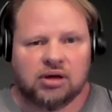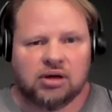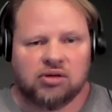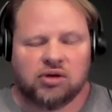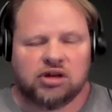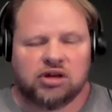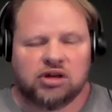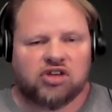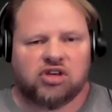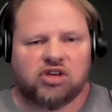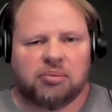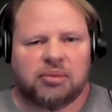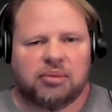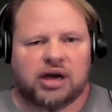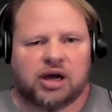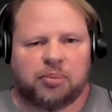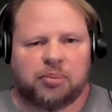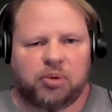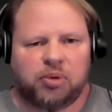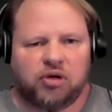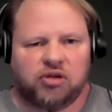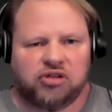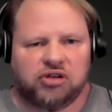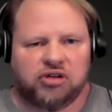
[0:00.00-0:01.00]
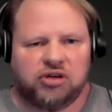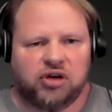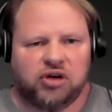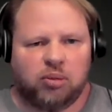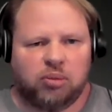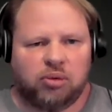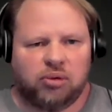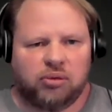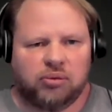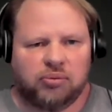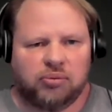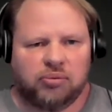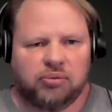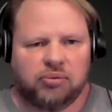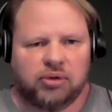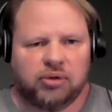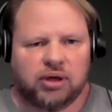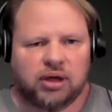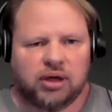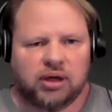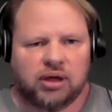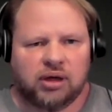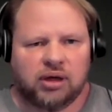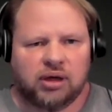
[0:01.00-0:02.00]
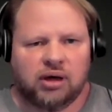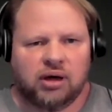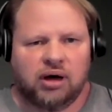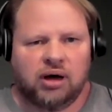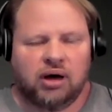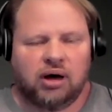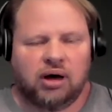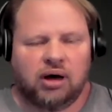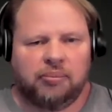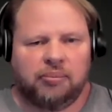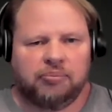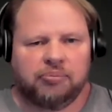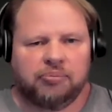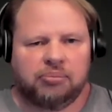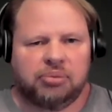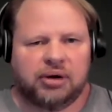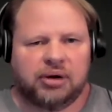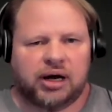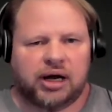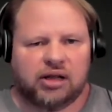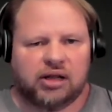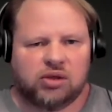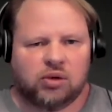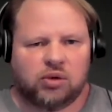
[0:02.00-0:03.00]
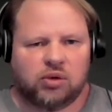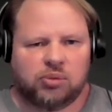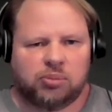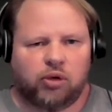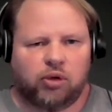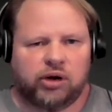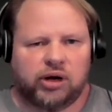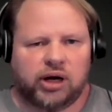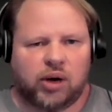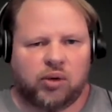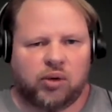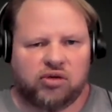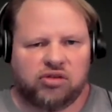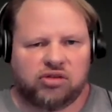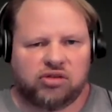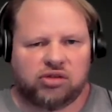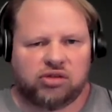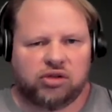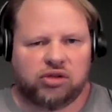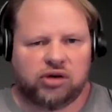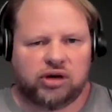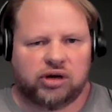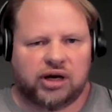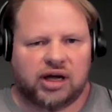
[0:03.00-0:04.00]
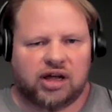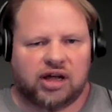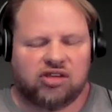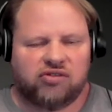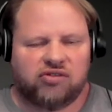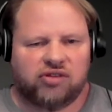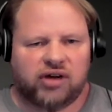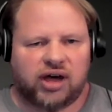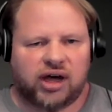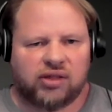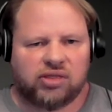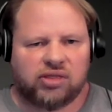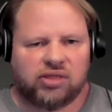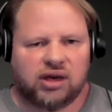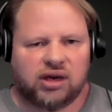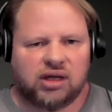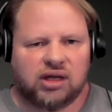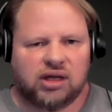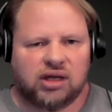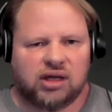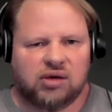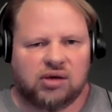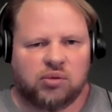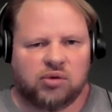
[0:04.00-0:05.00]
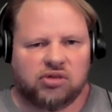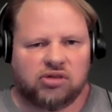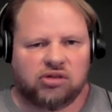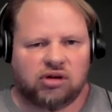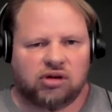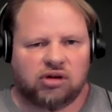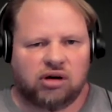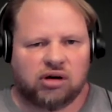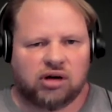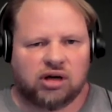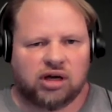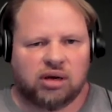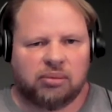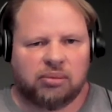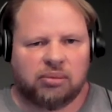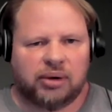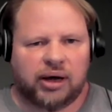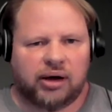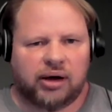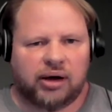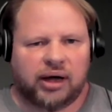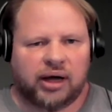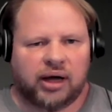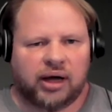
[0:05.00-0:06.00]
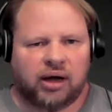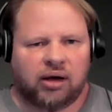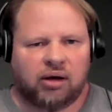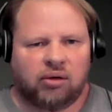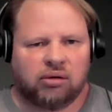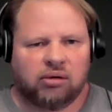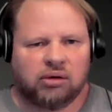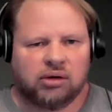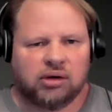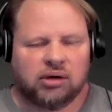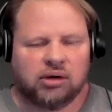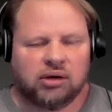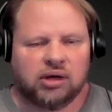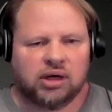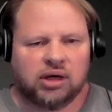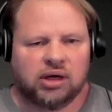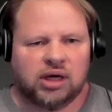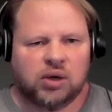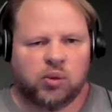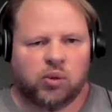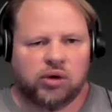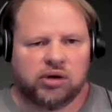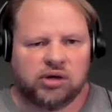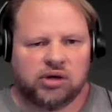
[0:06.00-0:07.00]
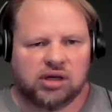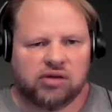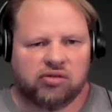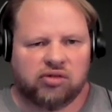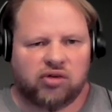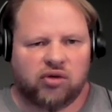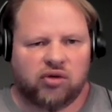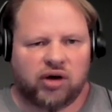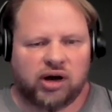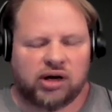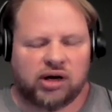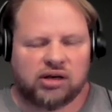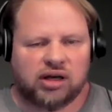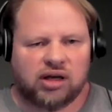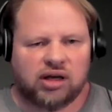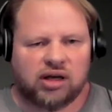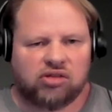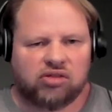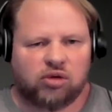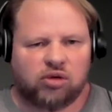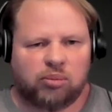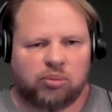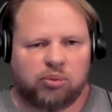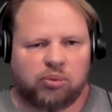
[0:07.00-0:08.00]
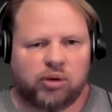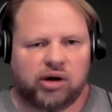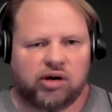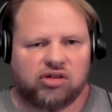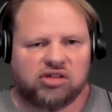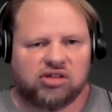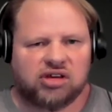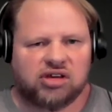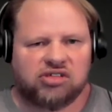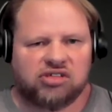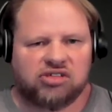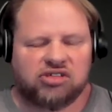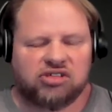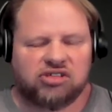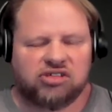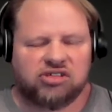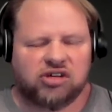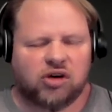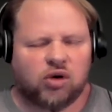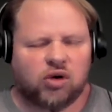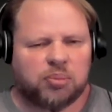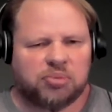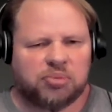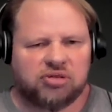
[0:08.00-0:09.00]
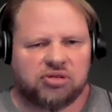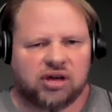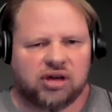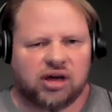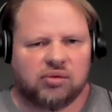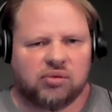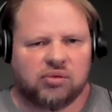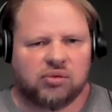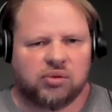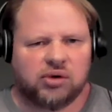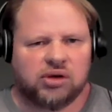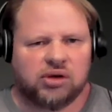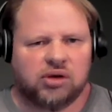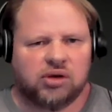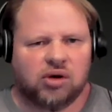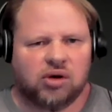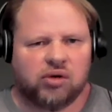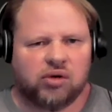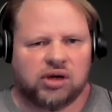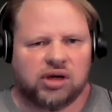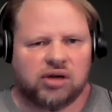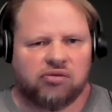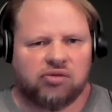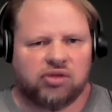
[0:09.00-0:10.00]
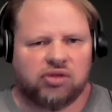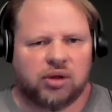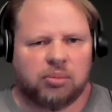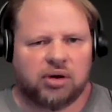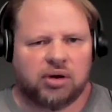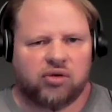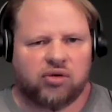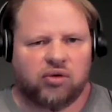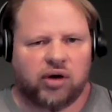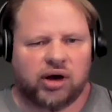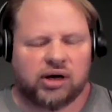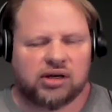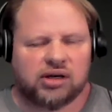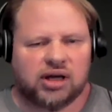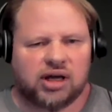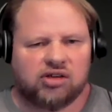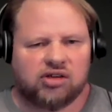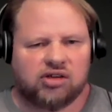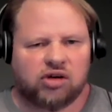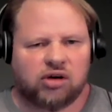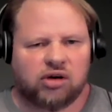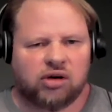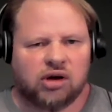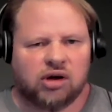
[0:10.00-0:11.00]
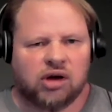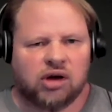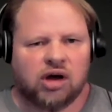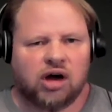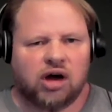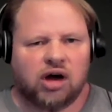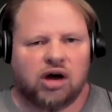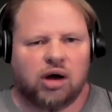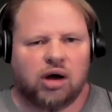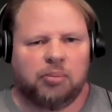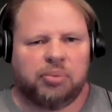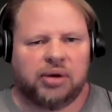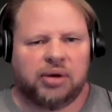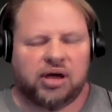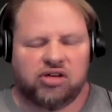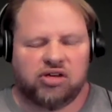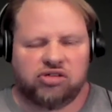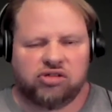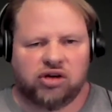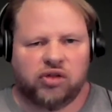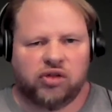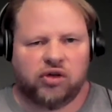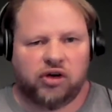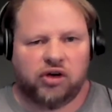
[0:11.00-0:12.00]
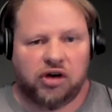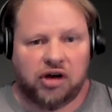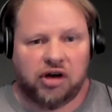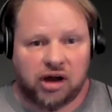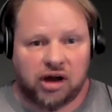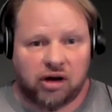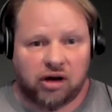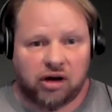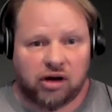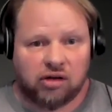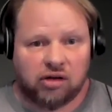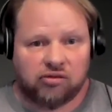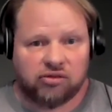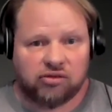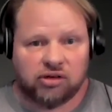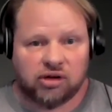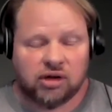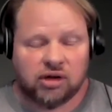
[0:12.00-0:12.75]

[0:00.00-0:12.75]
It doesn't make a person noble. But the point I was looking at is the fact that he was talking about how he wouldn't give a direct answer. Preterists get so upset when you don't give them a direct answer based on their narrative.